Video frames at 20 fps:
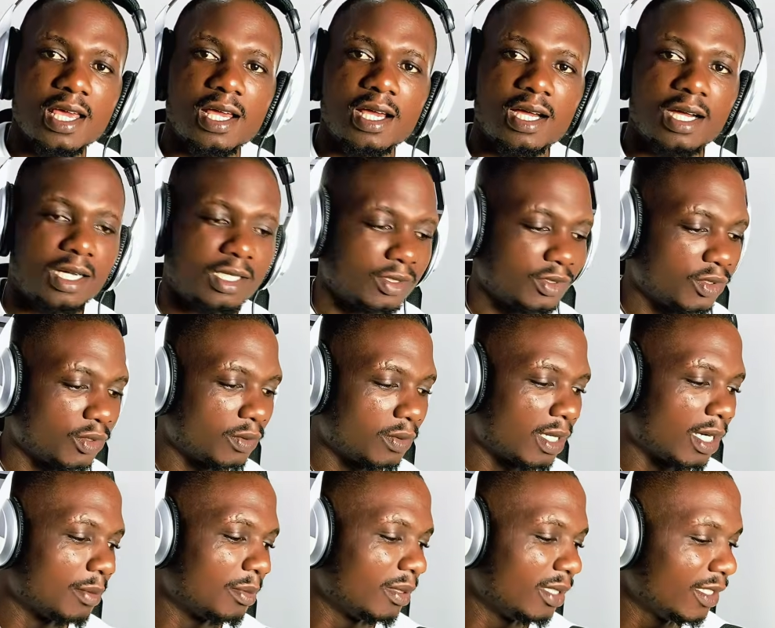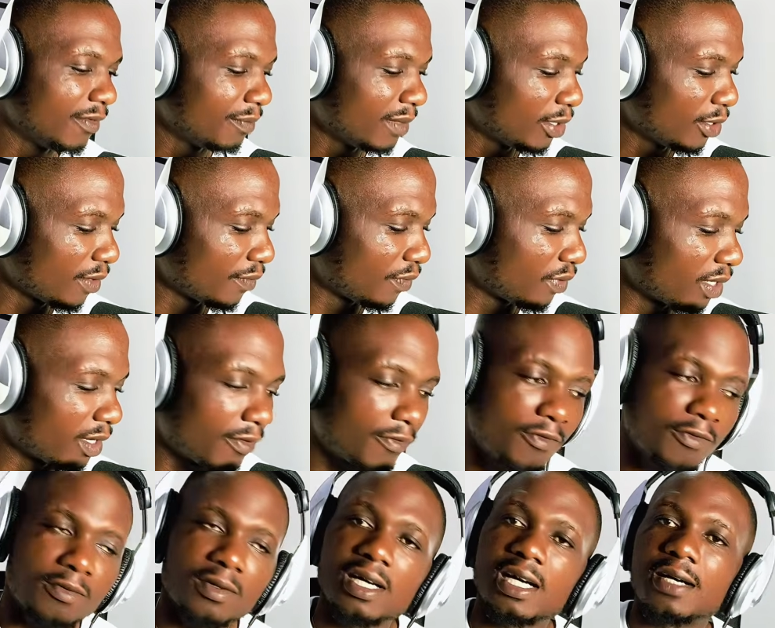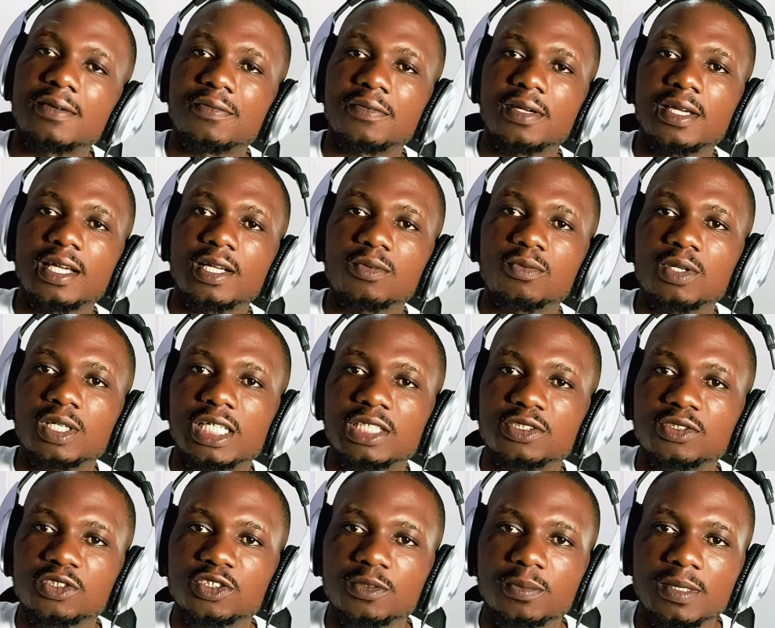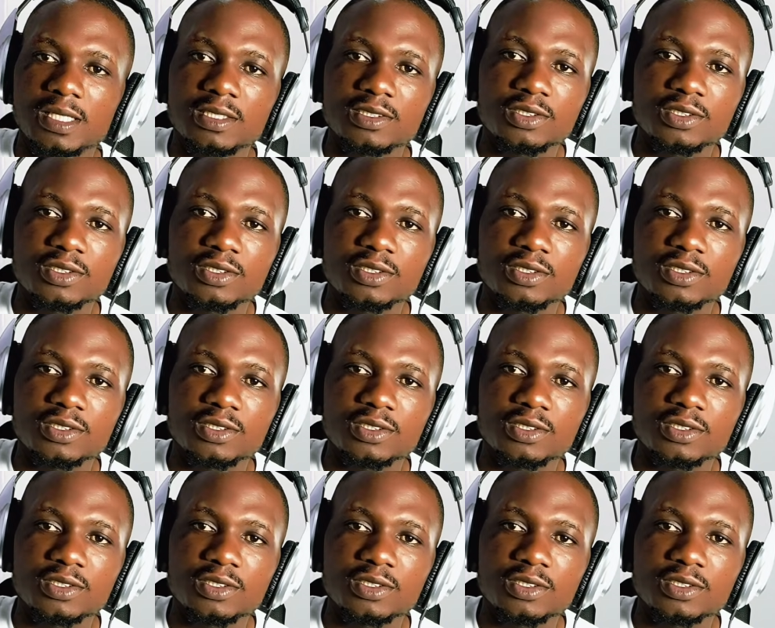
So I believe many of you have heard what I just played.